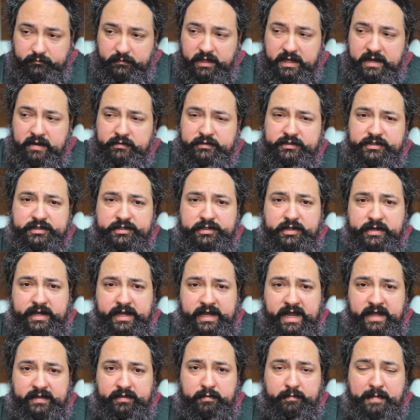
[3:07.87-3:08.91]
And I was just
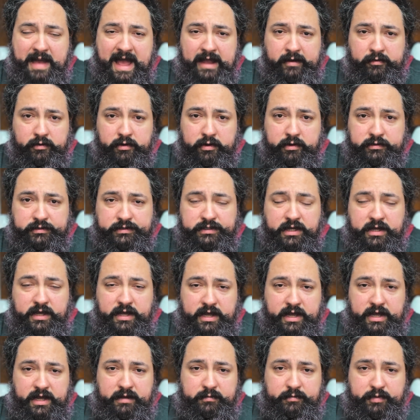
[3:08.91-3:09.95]
looking at the macros,
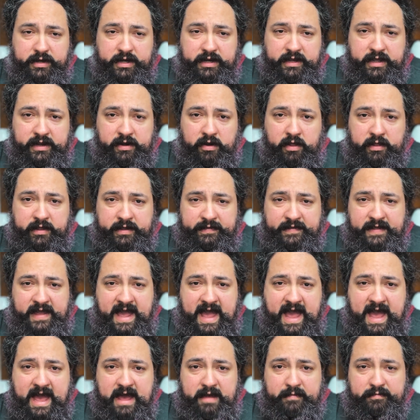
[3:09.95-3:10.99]
putting it all in the
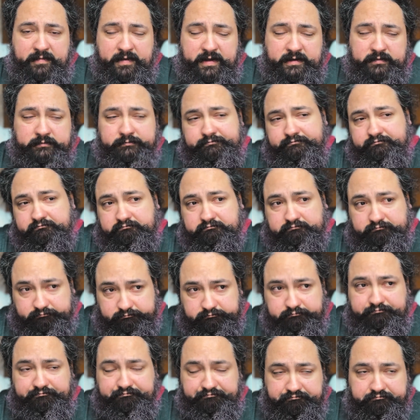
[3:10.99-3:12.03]
app, and
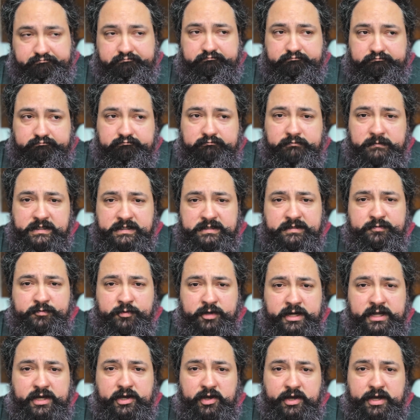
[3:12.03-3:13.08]
it's
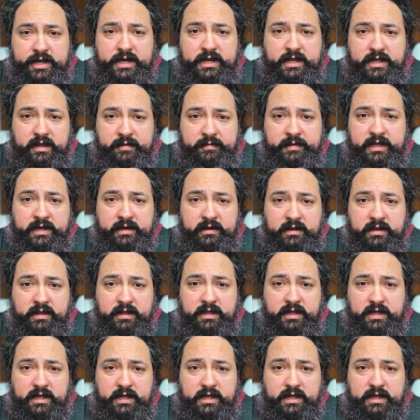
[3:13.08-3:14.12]
pretty good. I mean,
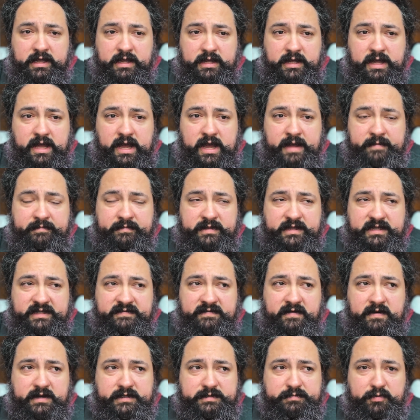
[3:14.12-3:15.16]
as
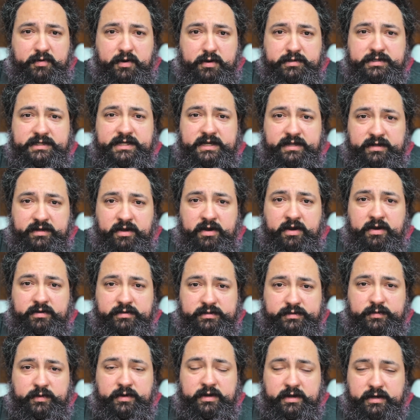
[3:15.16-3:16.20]
far as protein
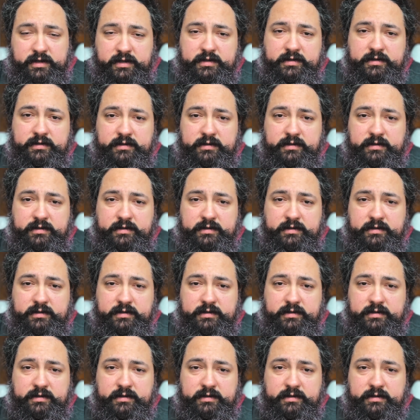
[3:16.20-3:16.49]
goes, we're